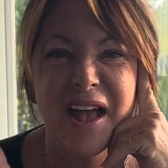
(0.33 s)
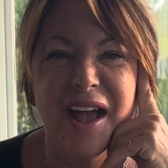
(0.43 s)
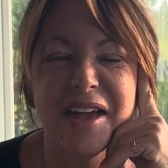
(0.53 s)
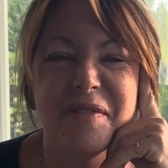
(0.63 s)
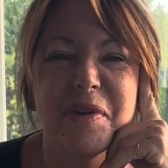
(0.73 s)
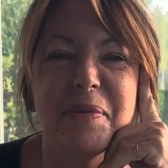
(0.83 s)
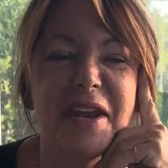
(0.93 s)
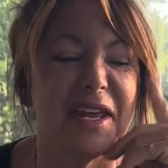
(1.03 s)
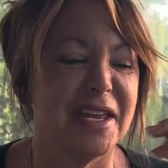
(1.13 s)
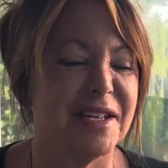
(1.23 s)
Hi
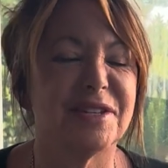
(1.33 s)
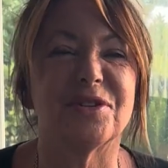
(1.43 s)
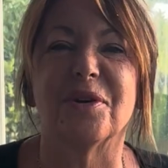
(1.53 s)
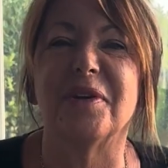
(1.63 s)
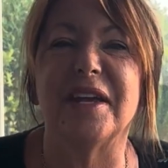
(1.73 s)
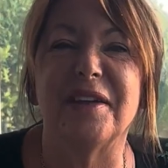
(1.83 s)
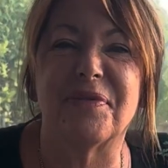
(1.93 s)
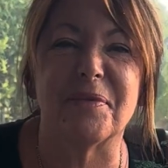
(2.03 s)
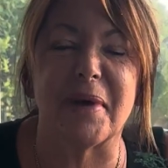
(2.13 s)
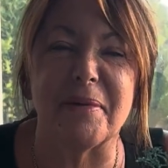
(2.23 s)
everybody, it's Doreen
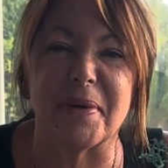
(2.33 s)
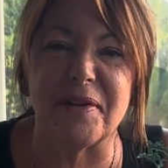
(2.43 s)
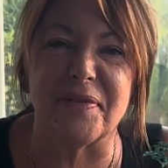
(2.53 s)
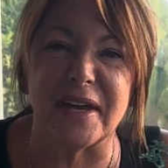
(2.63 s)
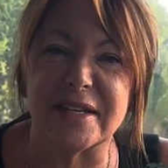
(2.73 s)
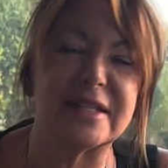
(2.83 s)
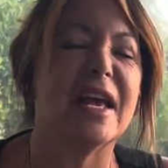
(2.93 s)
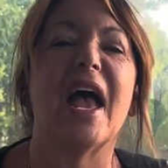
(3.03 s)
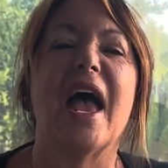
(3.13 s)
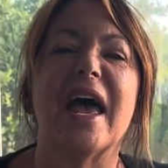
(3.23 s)
from My Bud Vase,
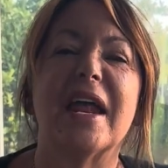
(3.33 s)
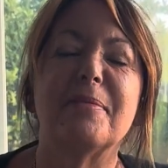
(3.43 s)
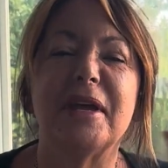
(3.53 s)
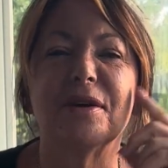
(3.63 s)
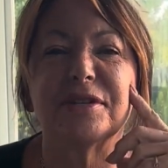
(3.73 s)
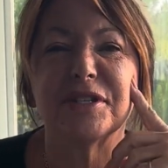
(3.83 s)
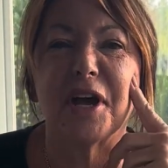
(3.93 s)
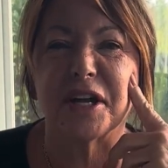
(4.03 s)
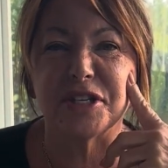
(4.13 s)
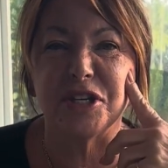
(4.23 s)
and I'm here to
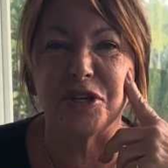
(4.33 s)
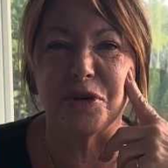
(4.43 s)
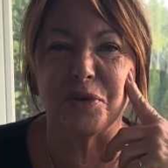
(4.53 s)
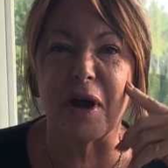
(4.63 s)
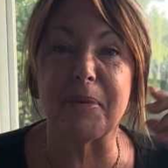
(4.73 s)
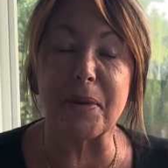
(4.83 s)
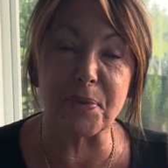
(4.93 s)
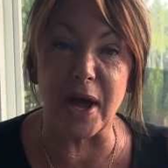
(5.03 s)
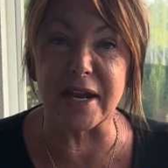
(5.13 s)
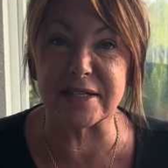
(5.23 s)
talk to you about
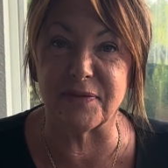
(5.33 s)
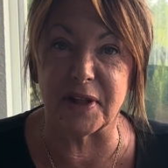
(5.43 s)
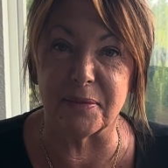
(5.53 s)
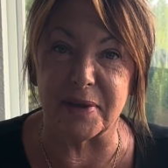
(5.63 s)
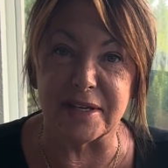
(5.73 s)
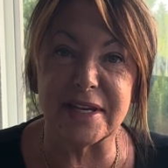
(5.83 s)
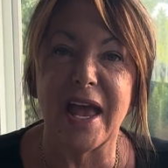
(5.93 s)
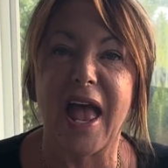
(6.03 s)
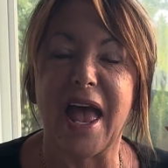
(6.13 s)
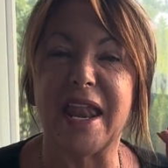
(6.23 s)
product development
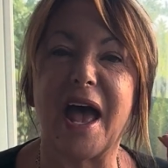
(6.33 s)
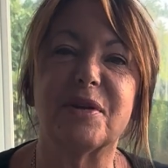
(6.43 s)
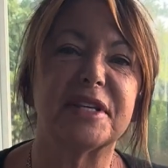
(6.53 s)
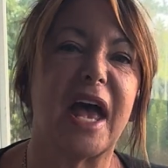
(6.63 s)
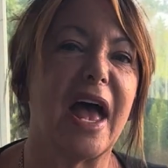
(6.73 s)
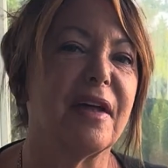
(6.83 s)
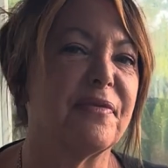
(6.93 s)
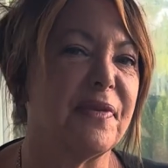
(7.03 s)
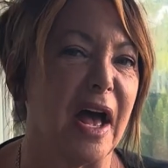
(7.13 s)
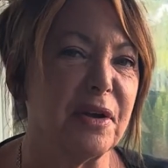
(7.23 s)
and how to add
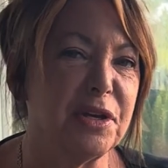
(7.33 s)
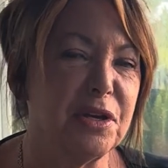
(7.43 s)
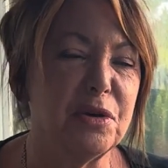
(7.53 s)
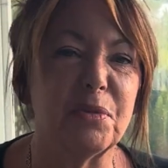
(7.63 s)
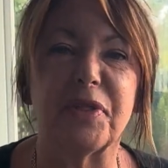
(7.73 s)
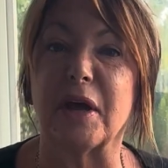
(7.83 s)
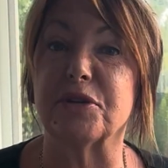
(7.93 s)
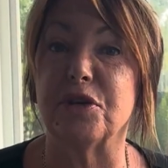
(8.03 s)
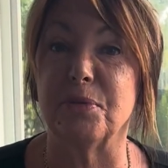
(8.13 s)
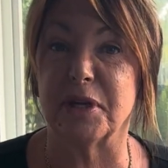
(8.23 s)
value without
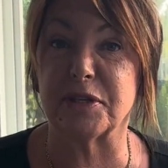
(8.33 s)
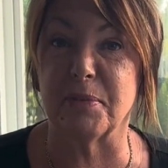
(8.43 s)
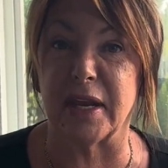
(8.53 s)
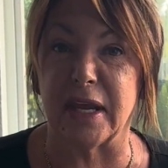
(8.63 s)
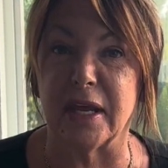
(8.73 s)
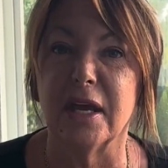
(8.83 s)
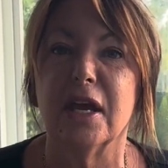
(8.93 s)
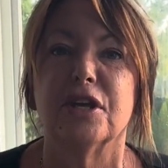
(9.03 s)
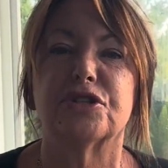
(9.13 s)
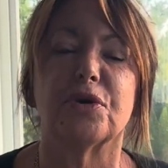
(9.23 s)
too much money.
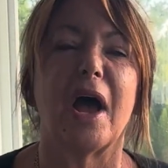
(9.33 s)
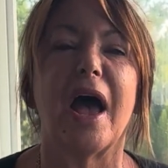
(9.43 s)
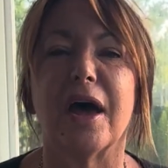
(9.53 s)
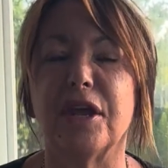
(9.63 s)
So how do